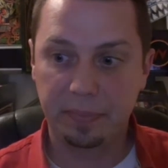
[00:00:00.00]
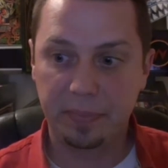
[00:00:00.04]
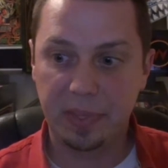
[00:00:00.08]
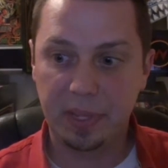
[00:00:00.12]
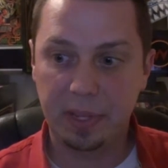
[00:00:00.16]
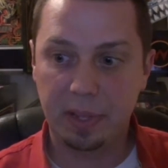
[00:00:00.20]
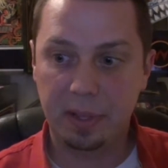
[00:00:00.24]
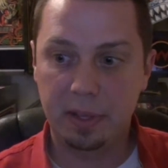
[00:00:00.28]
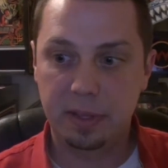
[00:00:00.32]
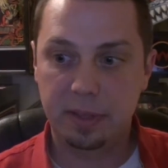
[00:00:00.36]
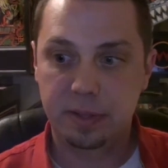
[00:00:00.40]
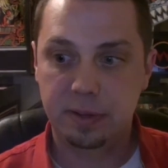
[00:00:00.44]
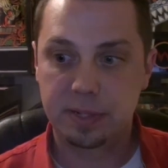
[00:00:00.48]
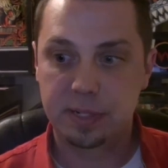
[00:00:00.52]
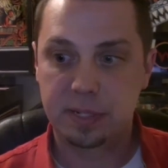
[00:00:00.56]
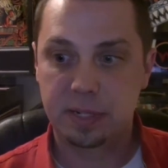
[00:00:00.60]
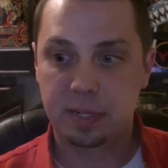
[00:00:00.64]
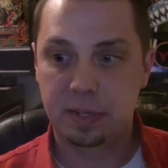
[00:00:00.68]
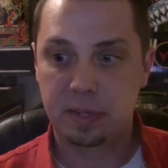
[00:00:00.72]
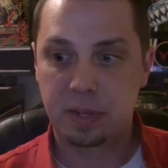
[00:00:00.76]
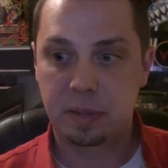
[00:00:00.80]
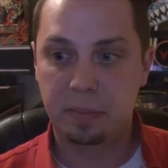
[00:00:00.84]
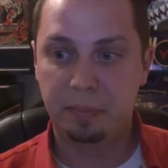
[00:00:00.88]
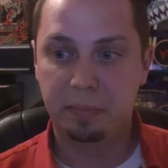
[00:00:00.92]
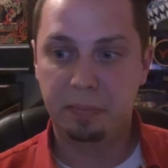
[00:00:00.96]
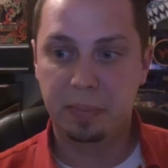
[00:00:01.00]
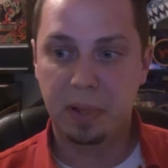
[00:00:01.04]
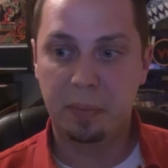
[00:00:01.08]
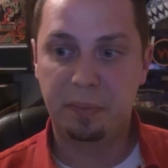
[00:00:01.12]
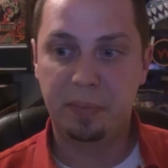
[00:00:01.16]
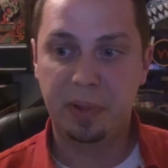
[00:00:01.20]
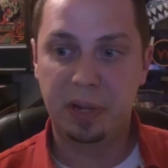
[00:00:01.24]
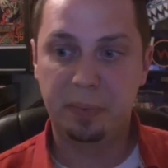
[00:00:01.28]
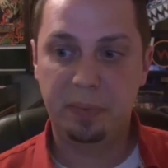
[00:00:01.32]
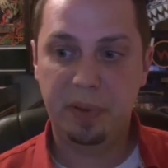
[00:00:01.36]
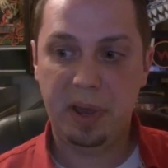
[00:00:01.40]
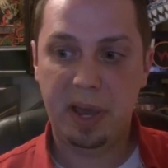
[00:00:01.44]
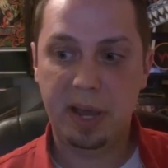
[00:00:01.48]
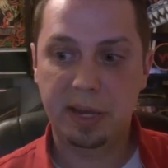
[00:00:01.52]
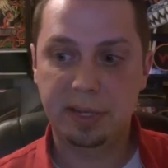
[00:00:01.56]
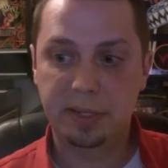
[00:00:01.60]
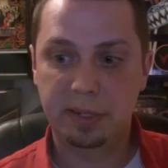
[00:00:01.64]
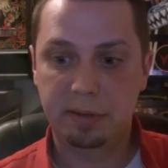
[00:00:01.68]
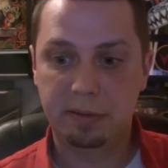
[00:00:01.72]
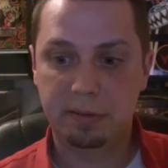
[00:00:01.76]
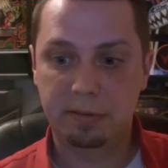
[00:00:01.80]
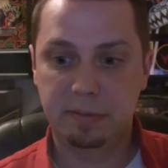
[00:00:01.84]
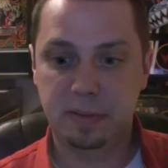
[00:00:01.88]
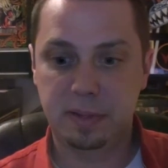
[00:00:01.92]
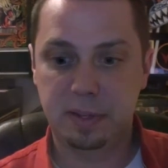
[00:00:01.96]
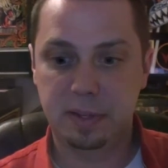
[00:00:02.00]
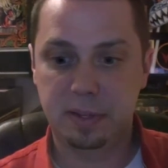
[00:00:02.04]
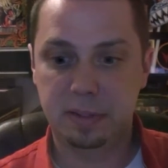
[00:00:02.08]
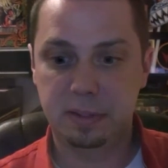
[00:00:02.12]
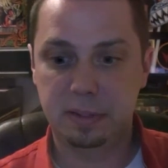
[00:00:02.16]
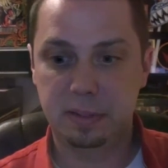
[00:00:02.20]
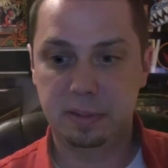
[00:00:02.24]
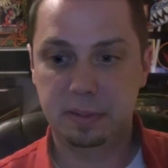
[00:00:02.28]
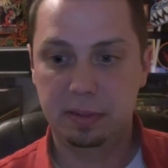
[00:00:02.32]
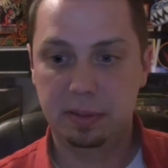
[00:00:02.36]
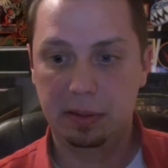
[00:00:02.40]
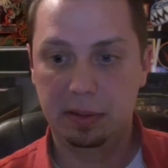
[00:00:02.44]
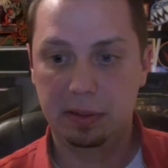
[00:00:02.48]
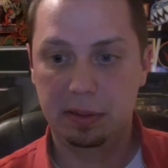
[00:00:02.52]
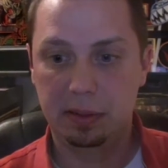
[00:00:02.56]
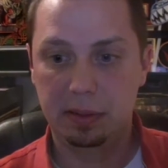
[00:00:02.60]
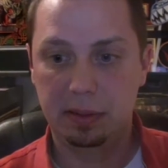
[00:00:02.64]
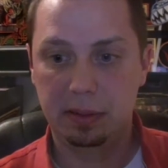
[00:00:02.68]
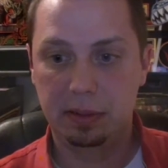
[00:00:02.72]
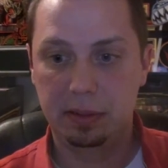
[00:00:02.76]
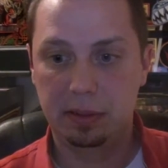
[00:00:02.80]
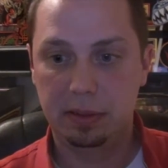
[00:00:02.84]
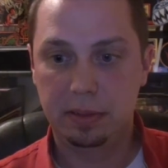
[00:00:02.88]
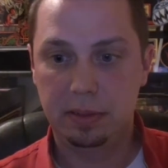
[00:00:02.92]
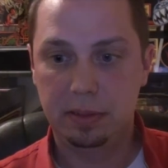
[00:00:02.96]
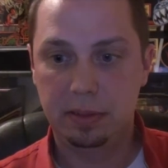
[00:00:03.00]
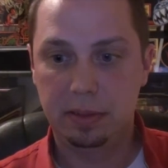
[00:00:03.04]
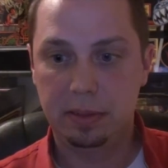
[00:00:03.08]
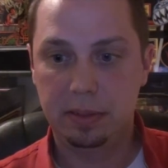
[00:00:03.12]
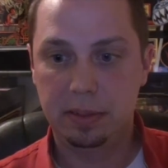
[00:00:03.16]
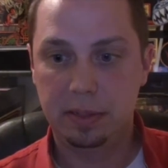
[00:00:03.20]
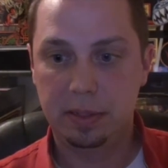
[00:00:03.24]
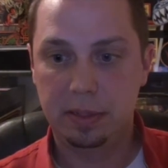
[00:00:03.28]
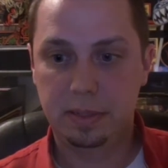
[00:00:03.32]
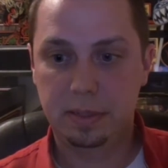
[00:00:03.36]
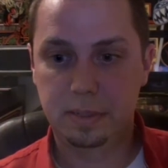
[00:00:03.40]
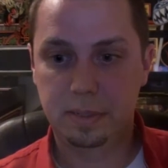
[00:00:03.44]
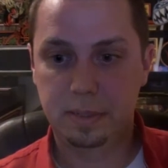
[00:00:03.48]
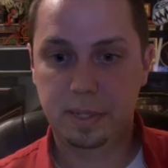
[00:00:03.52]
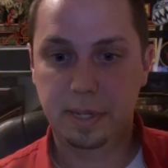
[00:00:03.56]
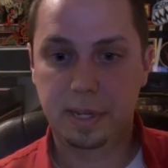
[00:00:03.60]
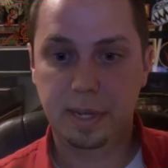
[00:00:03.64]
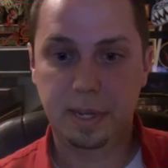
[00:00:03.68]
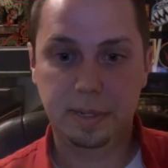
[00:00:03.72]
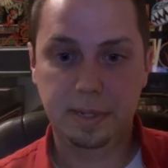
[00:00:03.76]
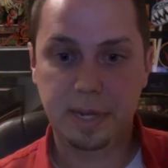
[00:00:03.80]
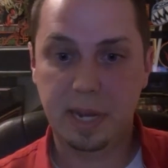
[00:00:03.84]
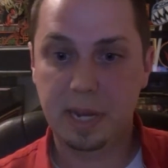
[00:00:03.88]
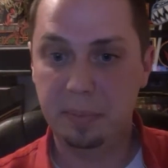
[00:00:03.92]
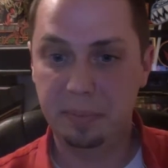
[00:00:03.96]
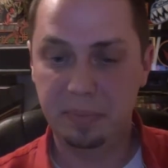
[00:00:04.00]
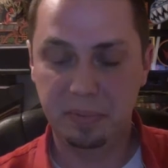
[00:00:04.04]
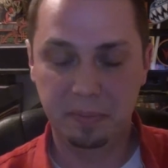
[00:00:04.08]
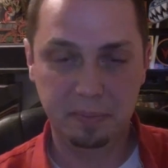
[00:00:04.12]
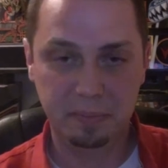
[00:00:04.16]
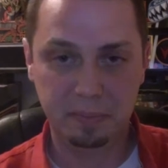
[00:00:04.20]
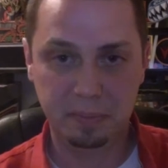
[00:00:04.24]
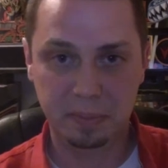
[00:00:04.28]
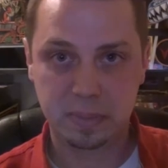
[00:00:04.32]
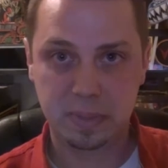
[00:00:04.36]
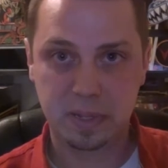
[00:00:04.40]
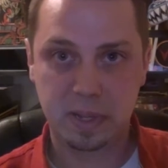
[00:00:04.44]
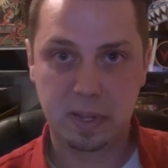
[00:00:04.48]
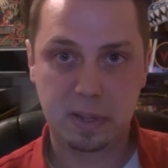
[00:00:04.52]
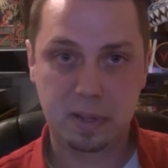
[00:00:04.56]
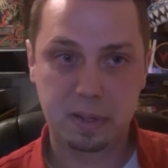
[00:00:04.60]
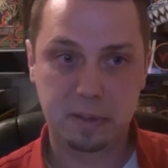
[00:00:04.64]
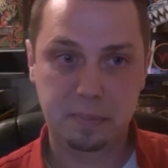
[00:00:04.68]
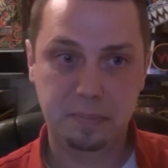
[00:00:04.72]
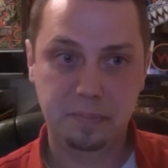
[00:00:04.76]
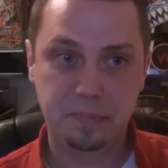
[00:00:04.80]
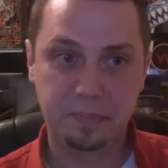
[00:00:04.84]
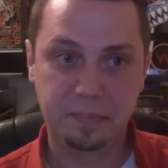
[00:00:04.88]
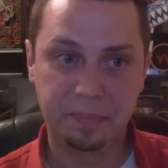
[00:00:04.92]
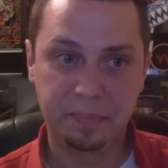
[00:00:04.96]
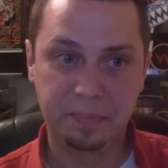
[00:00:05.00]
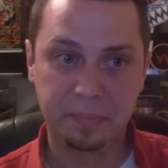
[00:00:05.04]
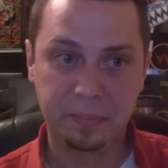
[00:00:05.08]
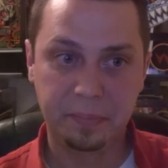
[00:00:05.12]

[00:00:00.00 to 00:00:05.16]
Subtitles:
There's a big patch of sticky tape on